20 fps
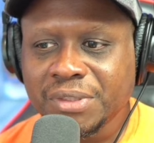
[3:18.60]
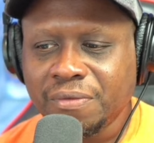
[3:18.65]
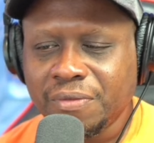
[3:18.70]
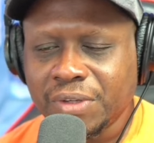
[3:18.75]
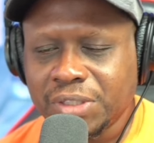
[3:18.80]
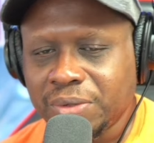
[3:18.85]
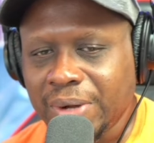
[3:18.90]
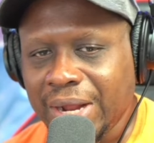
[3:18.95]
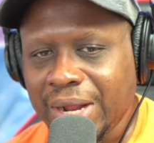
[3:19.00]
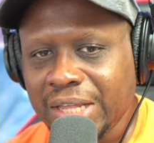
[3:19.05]

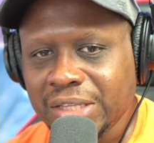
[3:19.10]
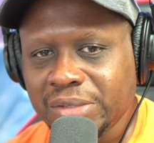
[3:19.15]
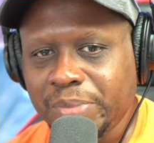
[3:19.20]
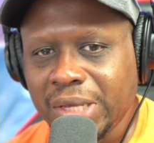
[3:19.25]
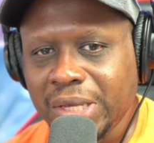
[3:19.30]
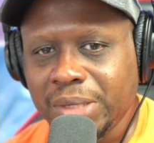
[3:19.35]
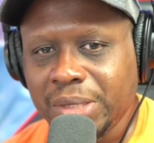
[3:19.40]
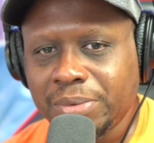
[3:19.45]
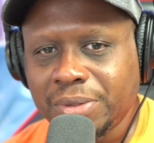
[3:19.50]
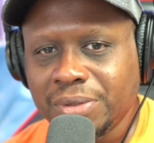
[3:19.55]
trans
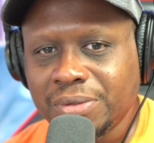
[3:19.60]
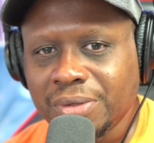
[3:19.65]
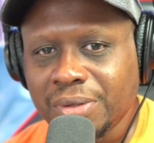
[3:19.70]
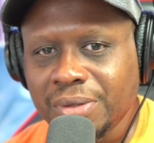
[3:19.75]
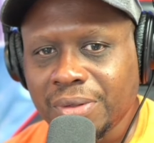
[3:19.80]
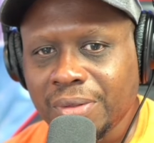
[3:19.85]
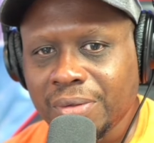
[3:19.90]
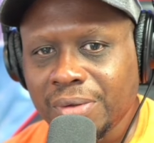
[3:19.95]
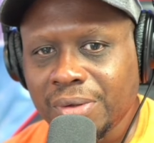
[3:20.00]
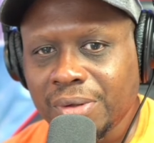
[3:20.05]
people?
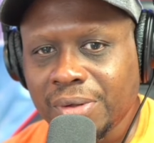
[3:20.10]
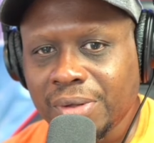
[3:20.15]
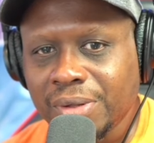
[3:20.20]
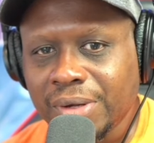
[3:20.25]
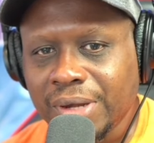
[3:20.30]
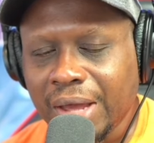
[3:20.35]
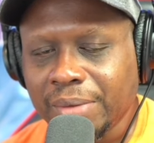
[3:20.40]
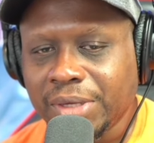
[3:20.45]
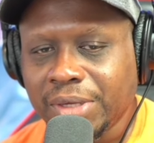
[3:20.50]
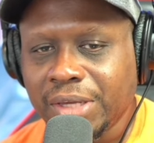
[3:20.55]

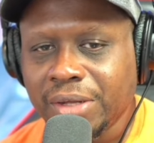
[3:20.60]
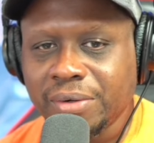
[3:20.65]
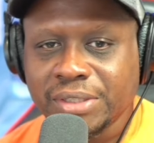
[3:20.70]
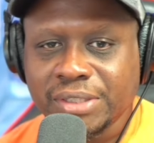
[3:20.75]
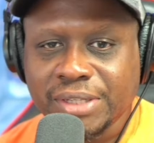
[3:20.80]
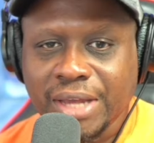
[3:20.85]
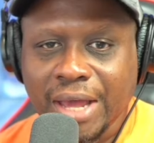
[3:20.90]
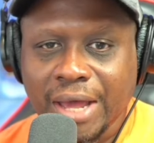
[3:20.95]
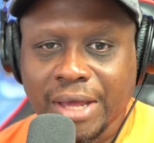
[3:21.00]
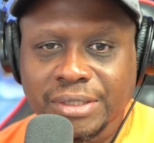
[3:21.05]
Now, I'm
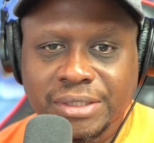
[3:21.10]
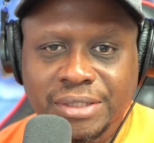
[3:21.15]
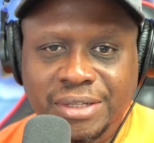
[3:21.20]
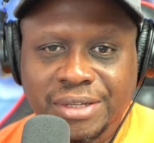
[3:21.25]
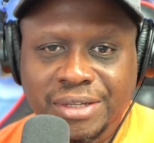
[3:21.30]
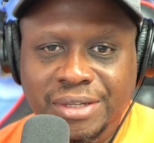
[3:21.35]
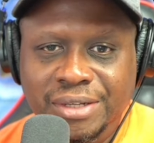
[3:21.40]
curious, guys.